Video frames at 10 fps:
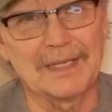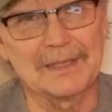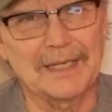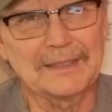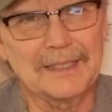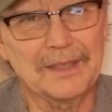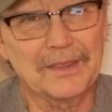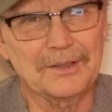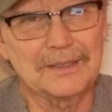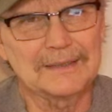In
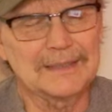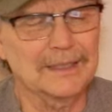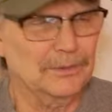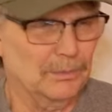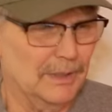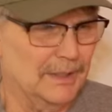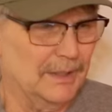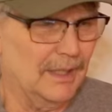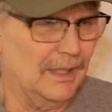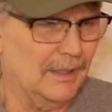1936,
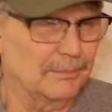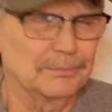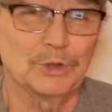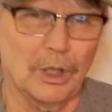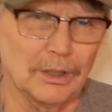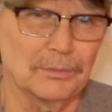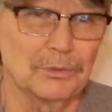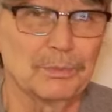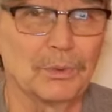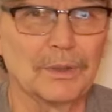when Charlie
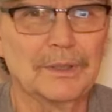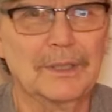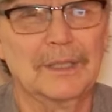was born,